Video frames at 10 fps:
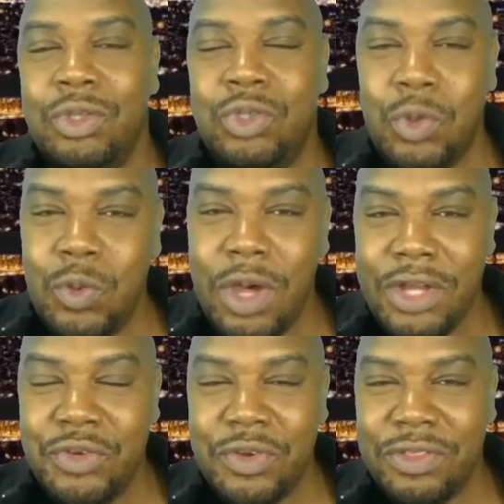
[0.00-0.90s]

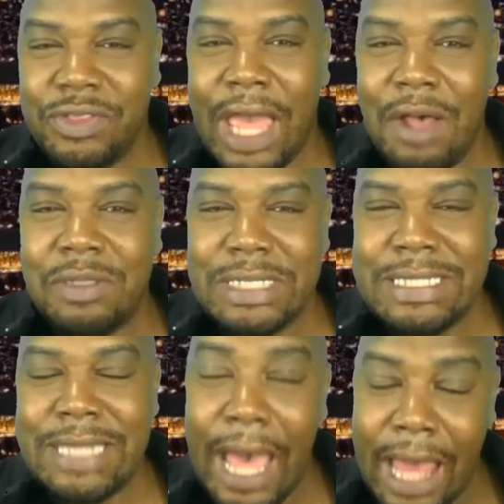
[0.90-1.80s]

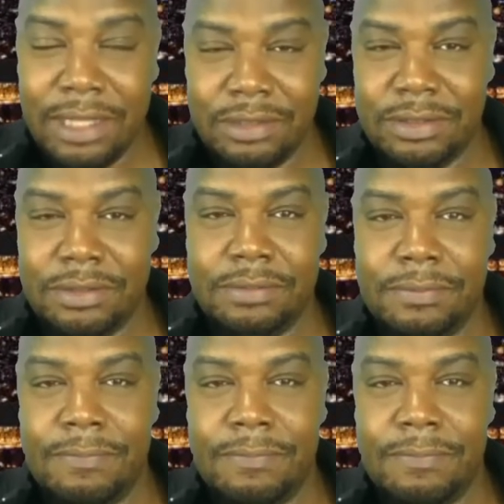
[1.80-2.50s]
$200,000.